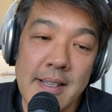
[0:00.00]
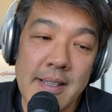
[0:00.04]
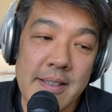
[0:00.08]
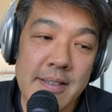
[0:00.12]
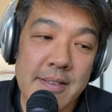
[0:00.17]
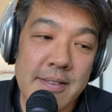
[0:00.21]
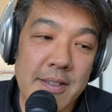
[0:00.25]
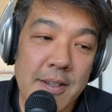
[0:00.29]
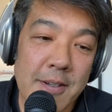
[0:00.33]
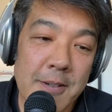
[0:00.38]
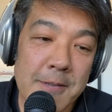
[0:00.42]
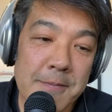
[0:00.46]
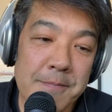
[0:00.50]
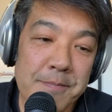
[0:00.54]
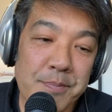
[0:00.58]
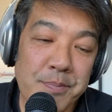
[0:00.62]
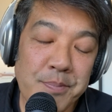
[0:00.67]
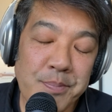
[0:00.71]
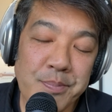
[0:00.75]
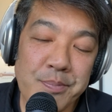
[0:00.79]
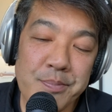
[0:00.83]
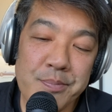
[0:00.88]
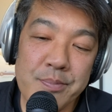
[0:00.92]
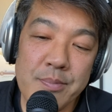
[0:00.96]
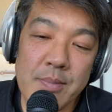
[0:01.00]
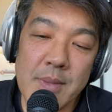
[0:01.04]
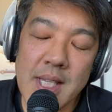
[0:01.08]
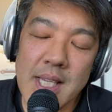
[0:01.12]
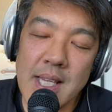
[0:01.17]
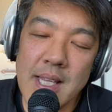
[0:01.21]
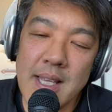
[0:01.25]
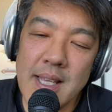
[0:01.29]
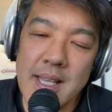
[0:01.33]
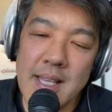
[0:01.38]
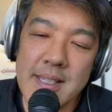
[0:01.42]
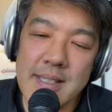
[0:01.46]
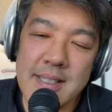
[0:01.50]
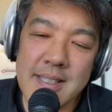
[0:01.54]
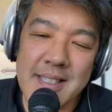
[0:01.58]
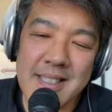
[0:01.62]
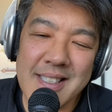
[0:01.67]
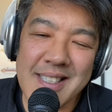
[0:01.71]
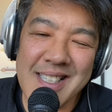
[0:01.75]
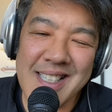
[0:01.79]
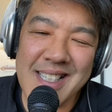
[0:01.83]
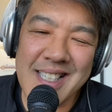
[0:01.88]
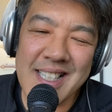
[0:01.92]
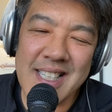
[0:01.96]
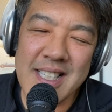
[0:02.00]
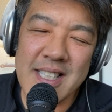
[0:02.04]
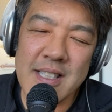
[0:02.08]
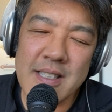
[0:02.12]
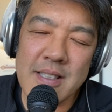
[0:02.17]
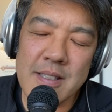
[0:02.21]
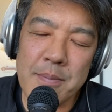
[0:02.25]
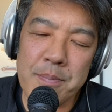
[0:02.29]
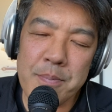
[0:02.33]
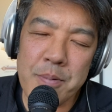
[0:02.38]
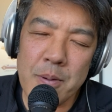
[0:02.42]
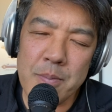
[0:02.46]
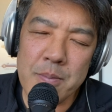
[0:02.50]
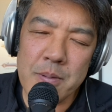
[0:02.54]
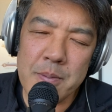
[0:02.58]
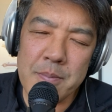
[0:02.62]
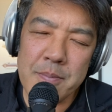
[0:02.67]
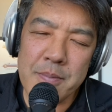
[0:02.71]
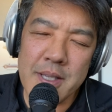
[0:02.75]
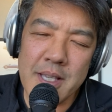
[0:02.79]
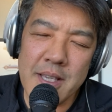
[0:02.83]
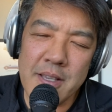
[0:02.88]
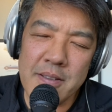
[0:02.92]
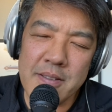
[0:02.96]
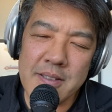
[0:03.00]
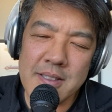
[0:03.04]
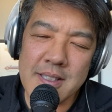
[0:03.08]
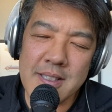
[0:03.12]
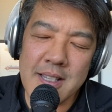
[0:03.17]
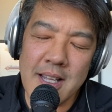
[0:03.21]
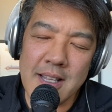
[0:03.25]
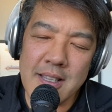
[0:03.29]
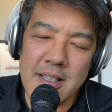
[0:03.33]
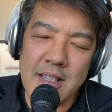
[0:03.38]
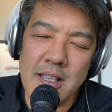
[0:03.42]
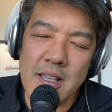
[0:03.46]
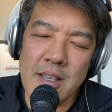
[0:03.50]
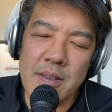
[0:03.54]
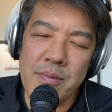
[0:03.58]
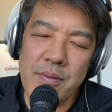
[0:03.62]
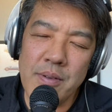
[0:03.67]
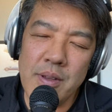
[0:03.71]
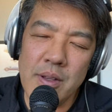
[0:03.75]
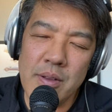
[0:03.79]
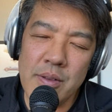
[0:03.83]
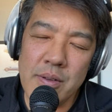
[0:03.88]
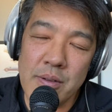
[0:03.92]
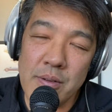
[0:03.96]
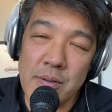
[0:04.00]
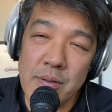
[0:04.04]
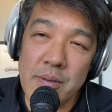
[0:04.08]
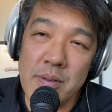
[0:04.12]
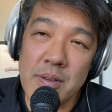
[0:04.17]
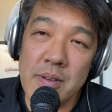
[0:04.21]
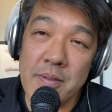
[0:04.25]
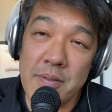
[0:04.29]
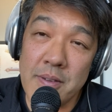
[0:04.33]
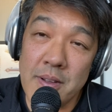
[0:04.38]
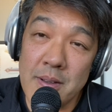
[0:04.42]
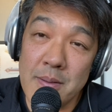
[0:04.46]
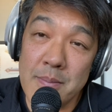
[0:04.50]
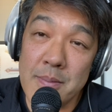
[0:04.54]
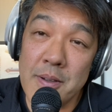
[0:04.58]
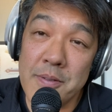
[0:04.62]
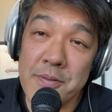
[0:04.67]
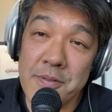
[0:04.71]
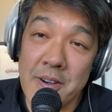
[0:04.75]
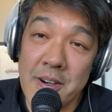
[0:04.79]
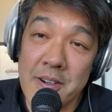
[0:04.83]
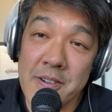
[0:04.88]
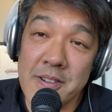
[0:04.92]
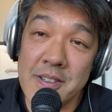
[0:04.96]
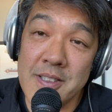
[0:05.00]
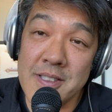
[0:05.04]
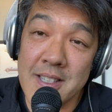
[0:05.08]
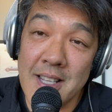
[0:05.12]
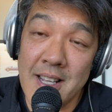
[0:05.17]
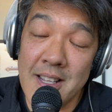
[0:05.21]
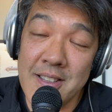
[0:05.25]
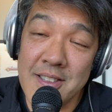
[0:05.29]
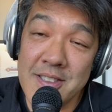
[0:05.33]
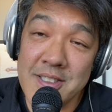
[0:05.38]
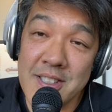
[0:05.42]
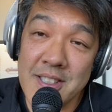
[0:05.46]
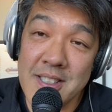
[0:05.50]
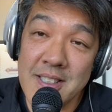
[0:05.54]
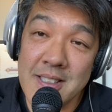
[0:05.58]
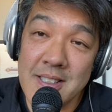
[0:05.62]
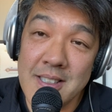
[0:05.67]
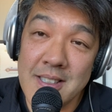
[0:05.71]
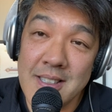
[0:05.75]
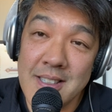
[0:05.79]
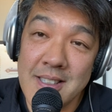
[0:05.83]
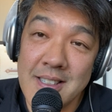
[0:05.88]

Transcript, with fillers: So it's the problem is that if you do develop a fragrance allergy,